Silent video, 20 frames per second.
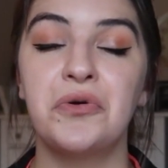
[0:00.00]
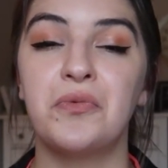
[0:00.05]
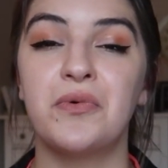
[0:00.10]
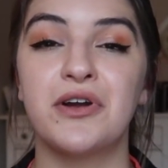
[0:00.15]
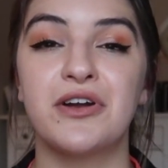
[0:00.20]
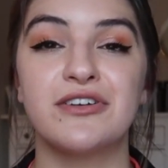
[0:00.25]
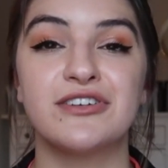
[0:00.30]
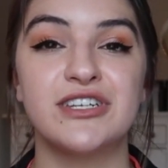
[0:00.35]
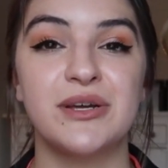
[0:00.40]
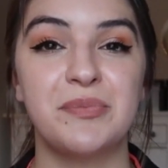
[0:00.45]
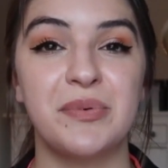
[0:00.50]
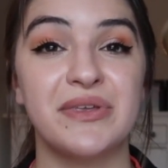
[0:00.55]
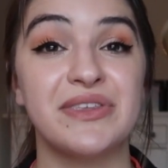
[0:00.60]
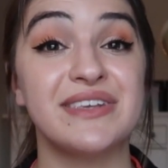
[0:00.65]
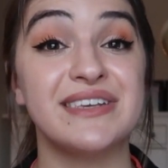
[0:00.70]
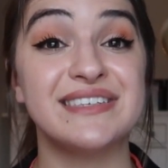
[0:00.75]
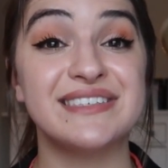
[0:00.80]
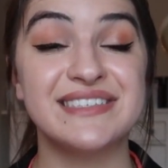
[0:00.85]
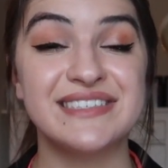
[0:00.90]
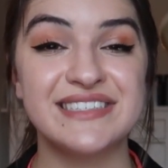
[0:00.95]
where you're
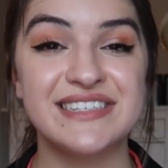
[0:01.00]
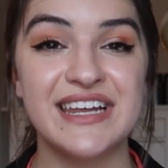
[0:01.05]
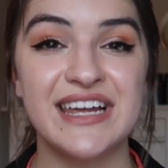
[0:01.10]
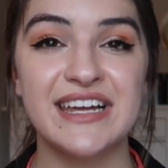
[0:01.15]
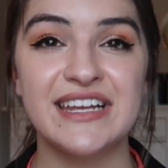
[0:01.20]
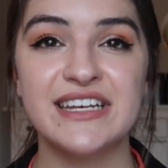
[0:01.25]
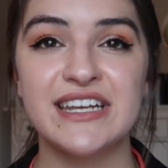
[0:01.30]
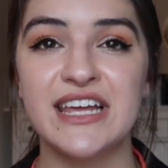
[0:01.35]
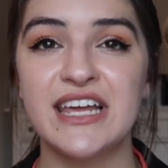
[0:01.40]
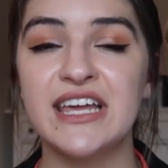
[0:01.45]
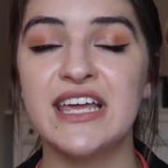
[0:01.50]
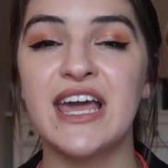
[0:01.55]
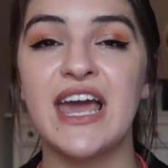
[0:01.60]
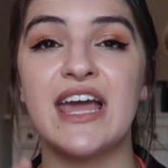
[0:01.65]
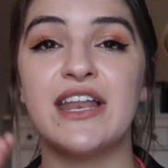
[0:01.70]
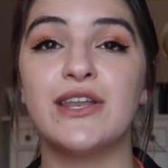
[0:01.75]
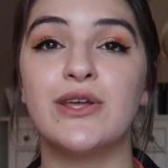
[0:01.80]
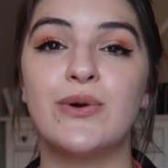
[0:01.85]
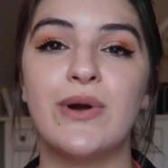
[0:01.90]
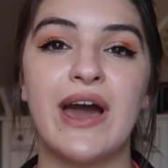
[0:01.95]
typically standing
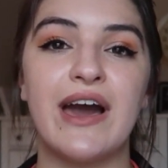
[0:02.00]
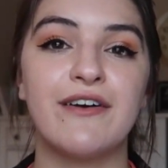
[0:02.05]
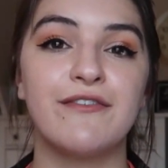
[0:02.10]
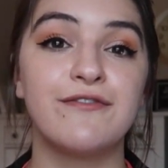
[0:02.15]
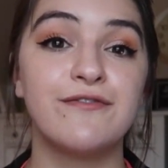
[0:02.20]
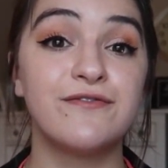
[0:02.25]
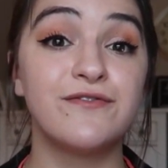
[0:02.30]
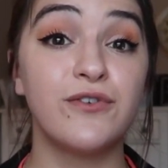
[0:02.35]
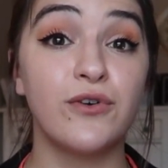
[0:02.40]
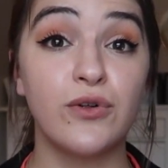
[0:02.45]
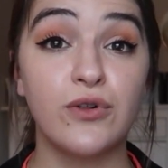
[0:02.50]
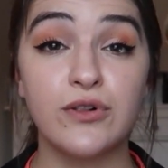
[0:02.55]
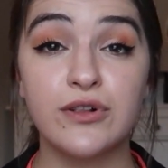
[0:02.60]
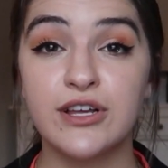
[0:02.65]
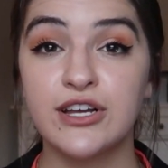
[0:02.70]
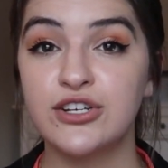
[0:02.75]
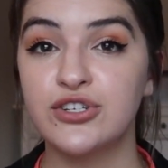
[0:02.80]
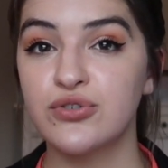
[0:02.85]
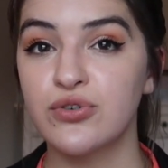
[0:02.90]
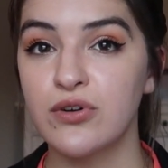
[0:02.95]
and you have full
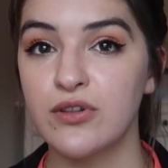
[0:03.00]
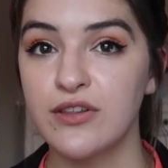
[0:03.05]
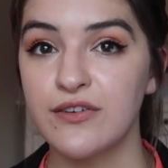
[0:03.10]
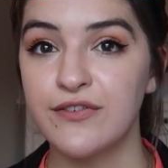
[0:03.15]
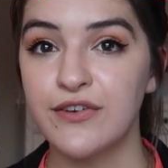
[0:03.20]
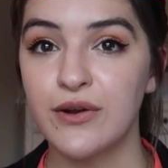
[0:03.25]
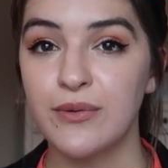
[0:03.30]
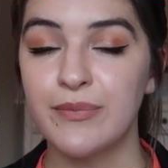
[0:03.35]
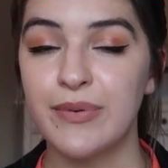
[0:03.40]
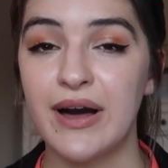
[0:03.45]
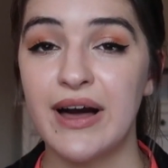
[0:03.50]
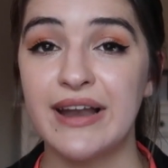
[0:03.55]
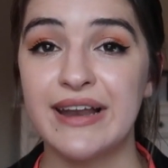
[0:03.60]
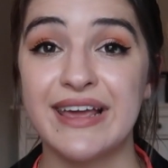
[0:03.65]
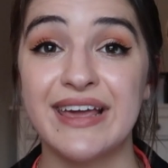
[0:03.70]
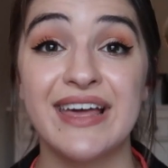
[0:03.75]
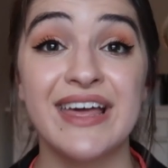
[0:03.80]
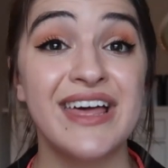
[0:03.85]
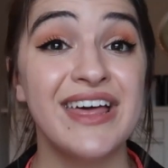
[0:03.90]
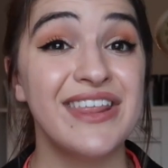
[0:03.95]
control of your
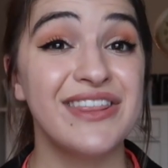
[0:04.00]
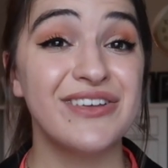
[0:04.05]
body.